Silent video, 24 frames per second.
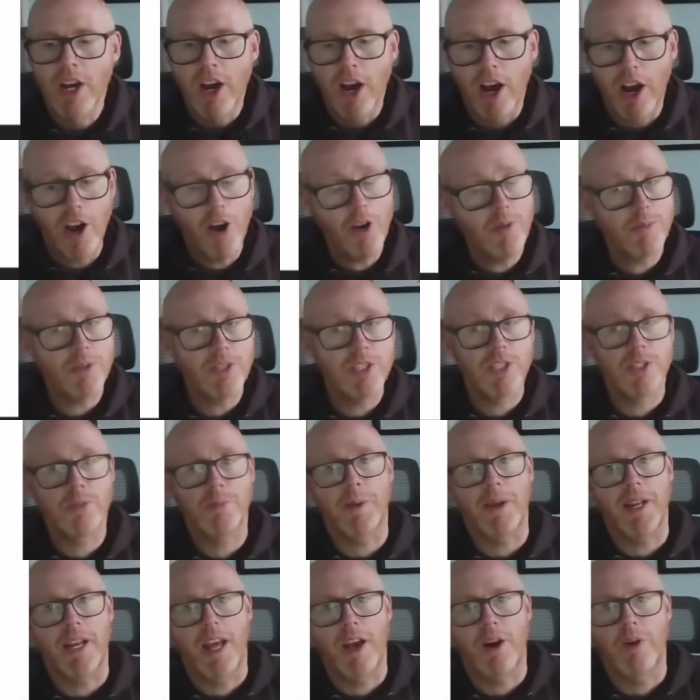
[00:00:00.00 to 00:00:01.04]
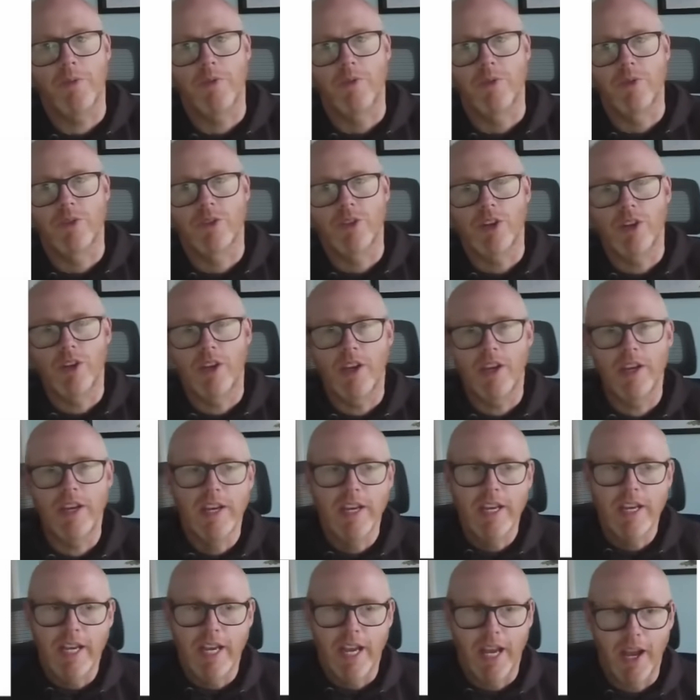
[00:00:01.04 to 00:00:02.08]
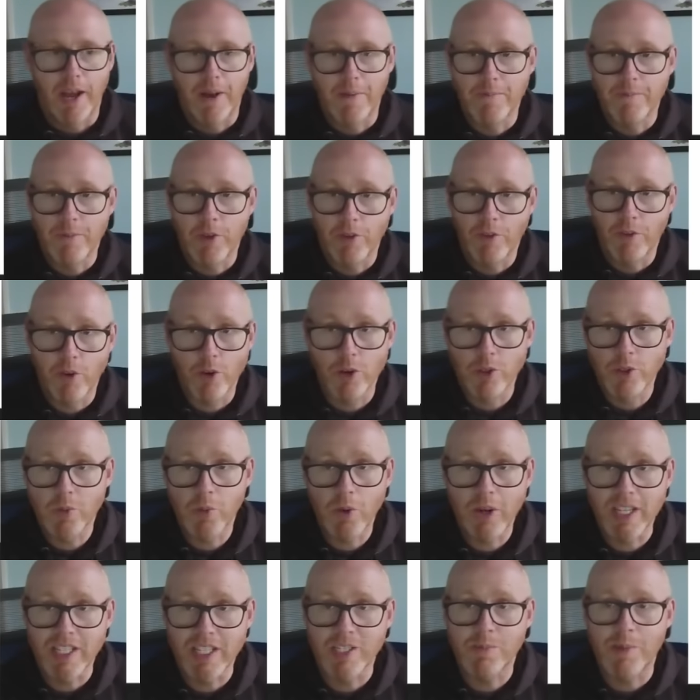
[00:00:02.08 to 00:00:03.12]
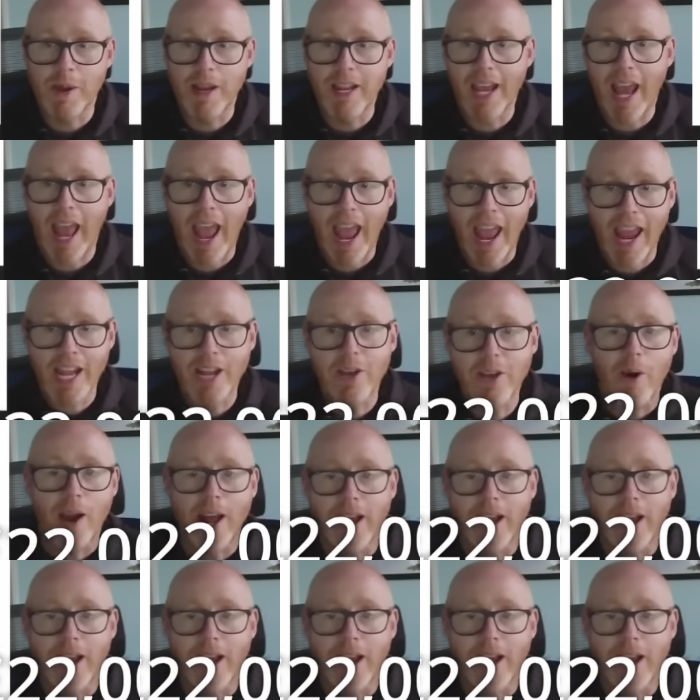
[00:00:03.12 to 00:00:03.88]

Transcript: I hope this has been helpful to you. Of course, we didn't spend anywhere